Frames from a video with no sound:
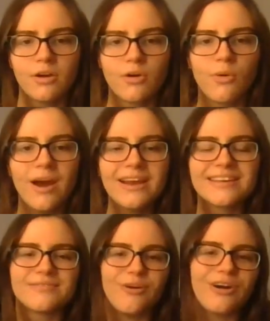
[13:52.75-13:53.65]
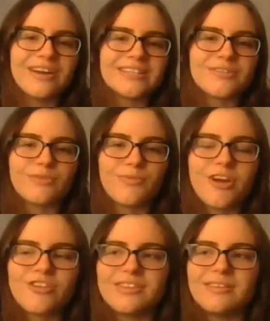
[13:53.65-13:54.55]
quite as far into the
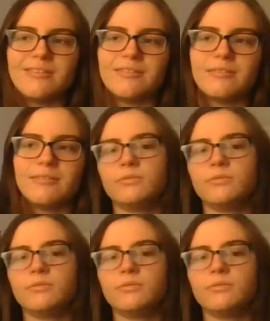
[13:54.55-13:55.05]
repression.